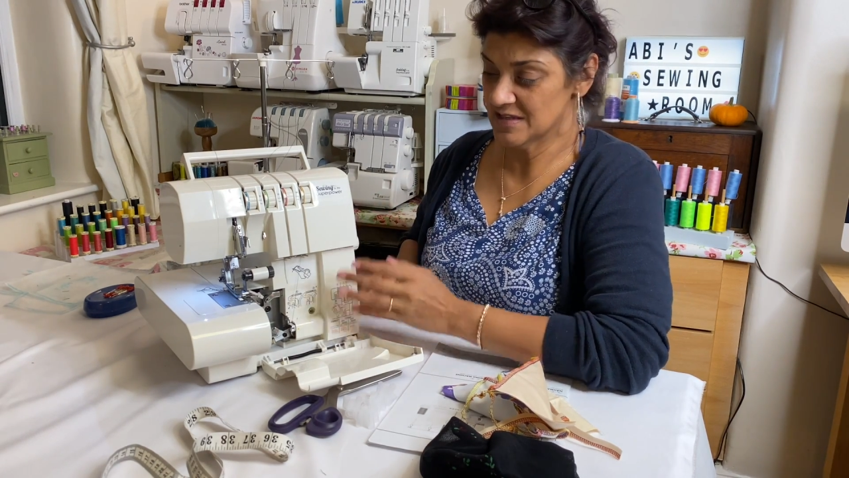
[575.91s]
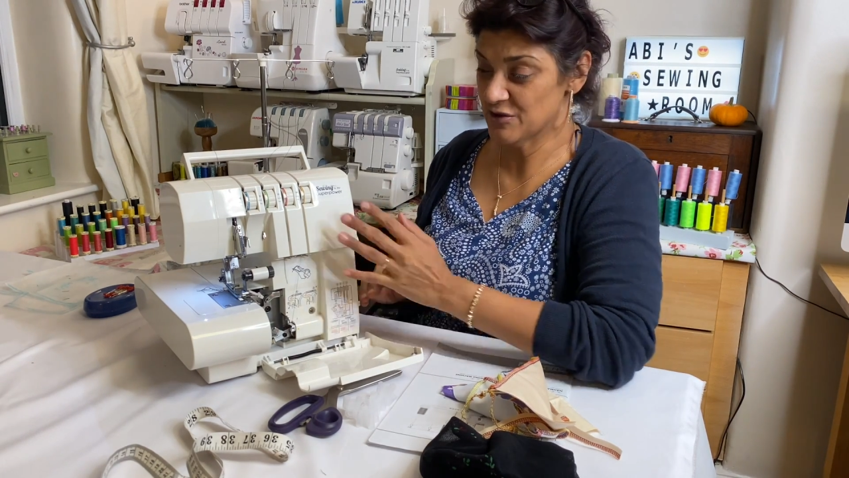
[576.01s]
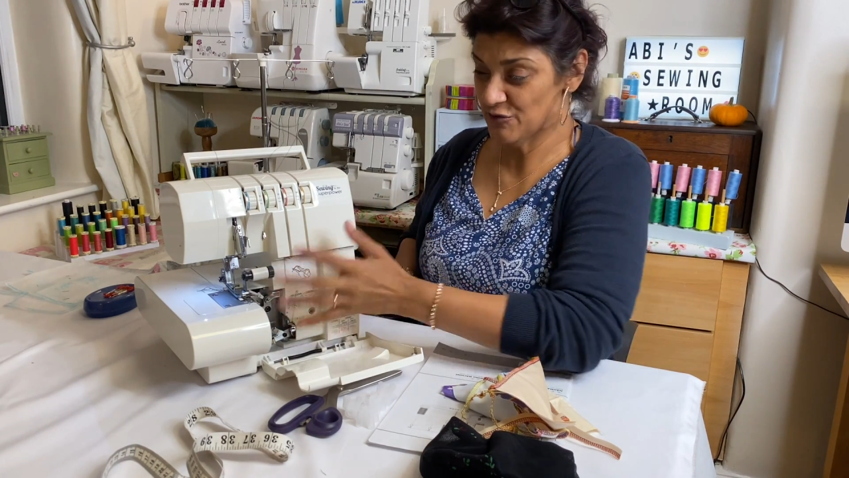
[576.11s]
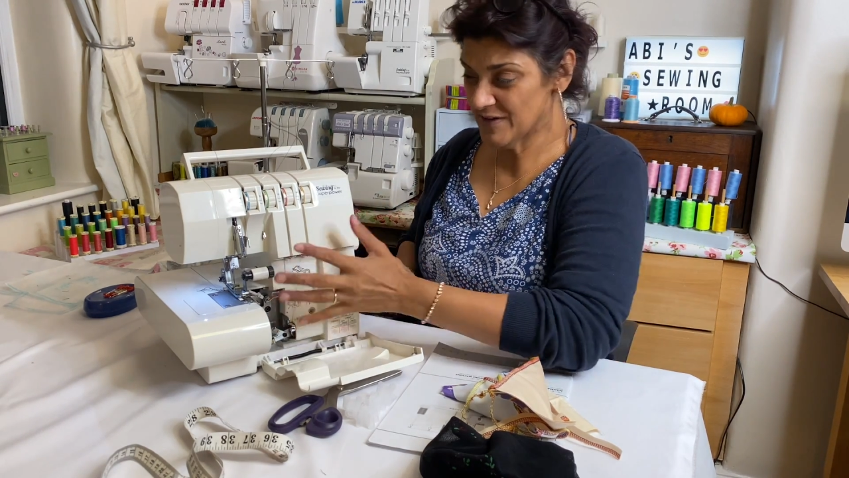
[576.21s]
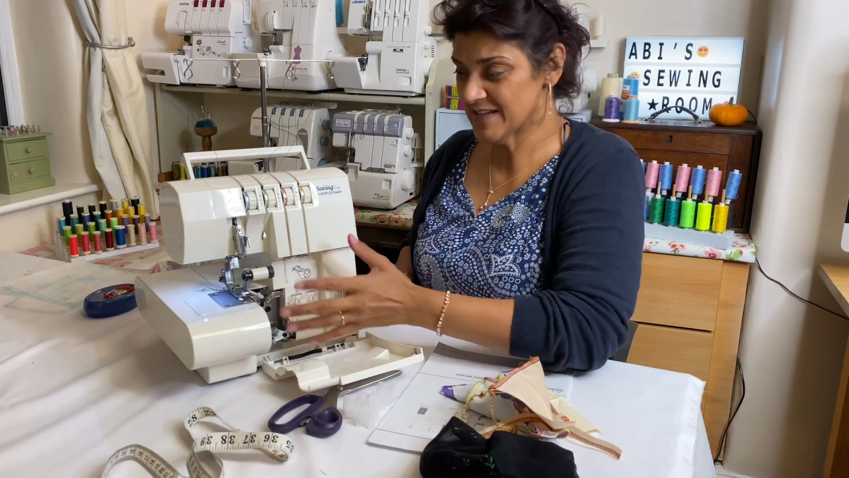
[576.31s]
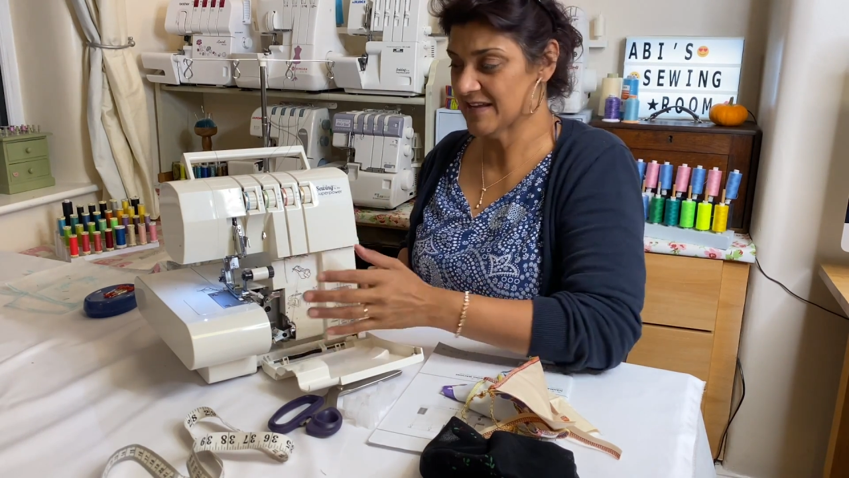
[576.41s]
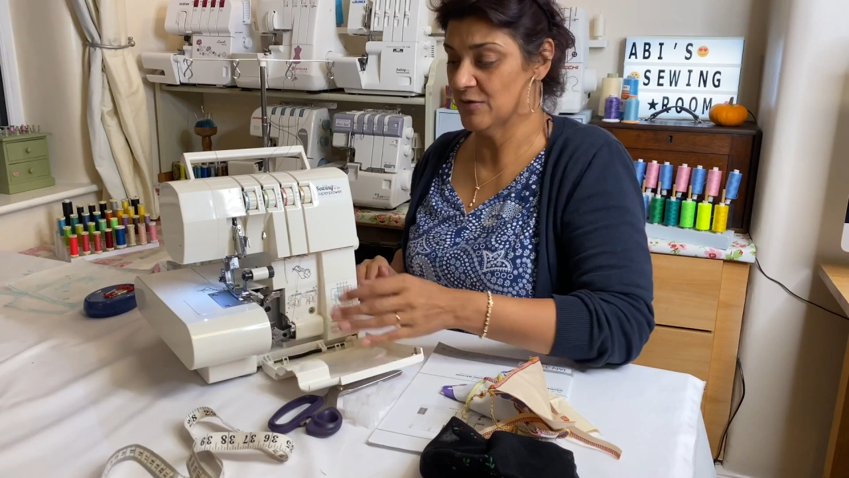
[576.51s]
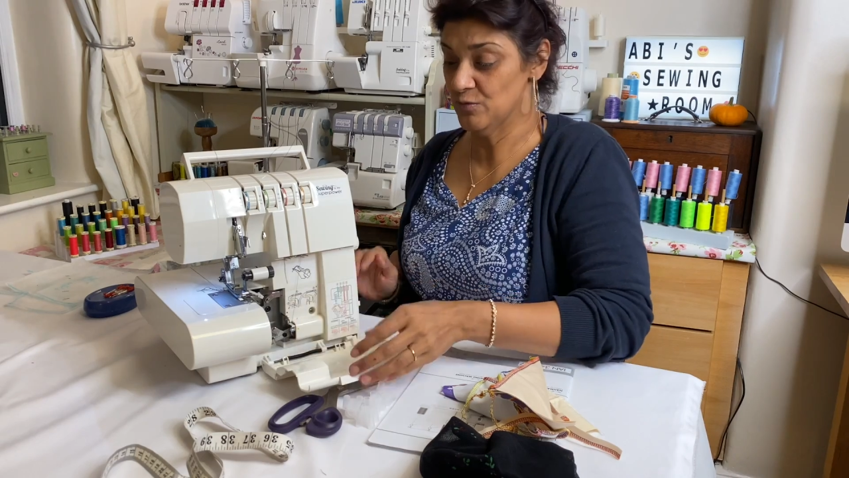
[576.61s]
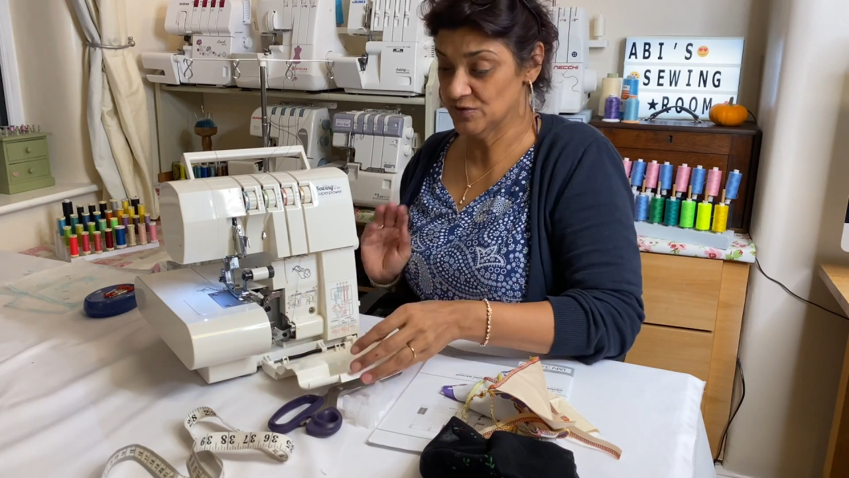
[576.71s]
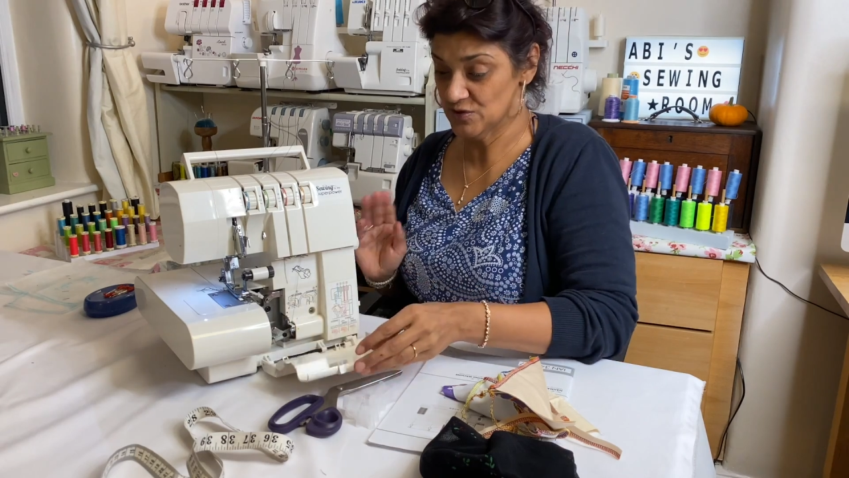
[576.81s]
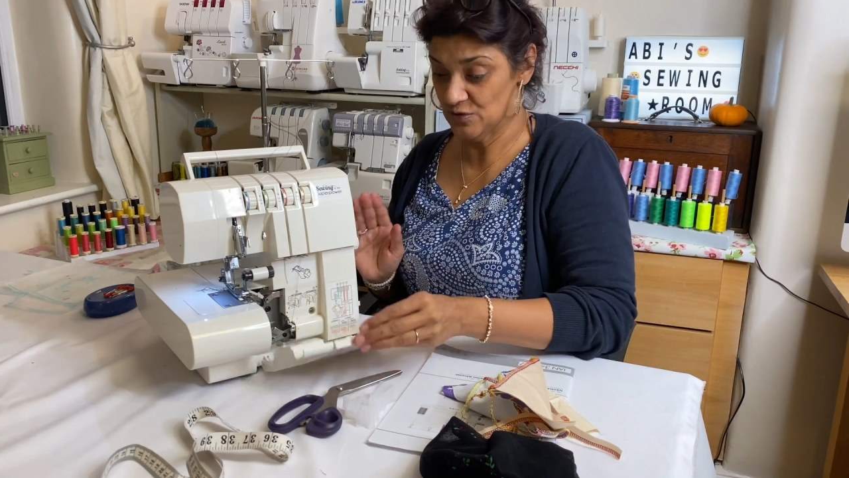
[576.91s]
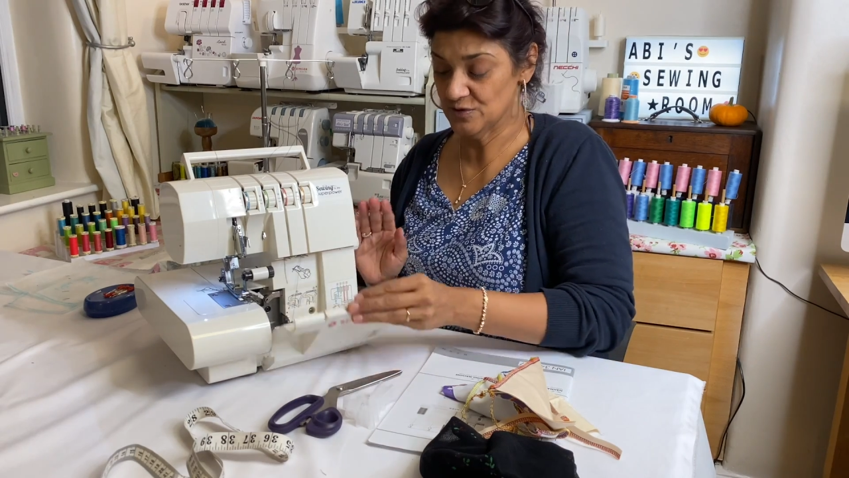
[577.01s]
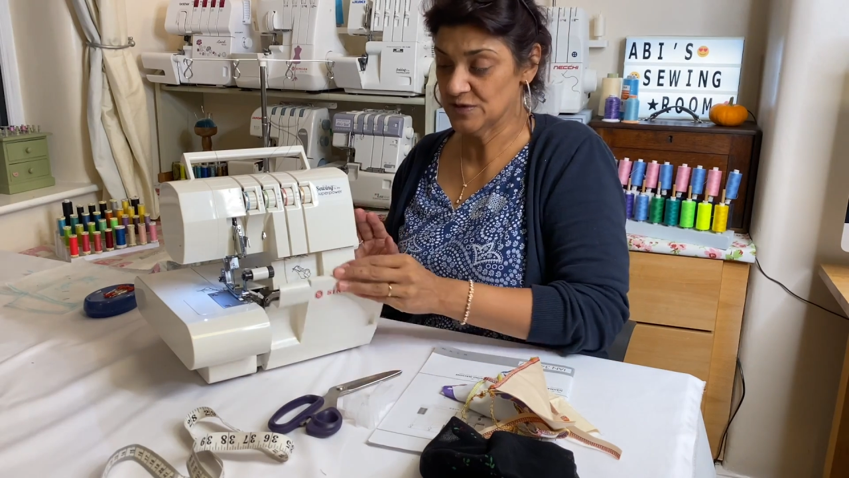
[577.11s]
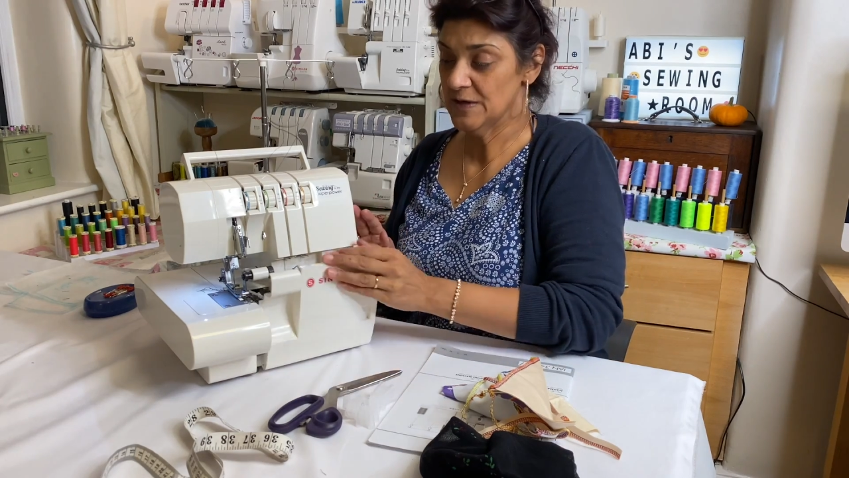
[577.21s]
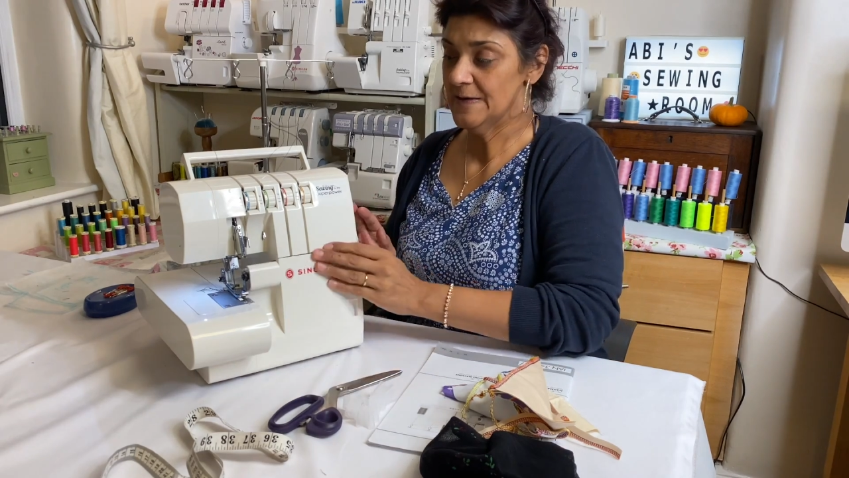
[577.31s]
The threading was good.